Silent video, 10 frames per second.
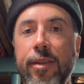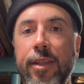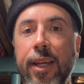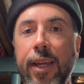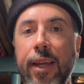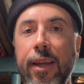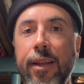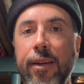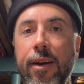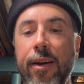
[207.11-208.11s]
ticking,
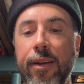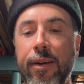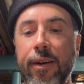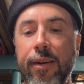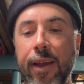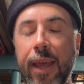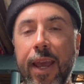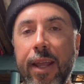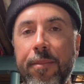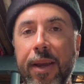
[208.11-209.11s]
and you're
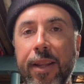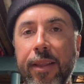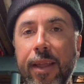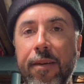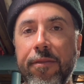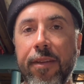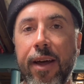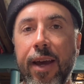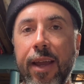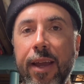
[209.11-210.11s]
animating that
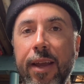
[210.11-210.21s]
fly,